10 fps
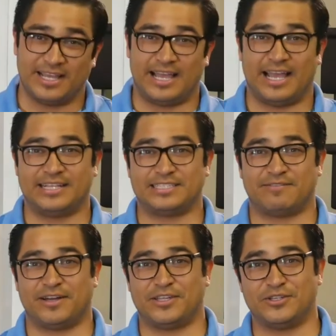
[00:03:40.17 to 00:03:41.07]
and it's a
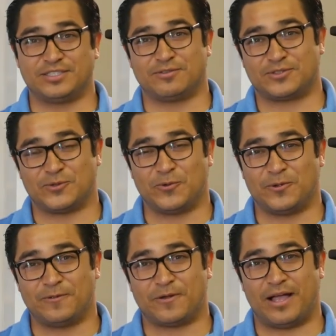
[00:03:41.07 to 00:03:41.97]
very useful
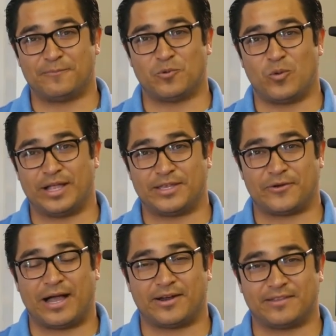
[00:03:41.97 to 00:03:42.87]
tool um, when
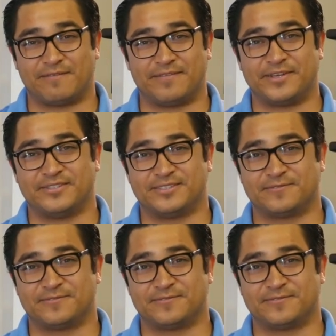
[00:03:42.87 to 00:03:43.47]
you're out on the field.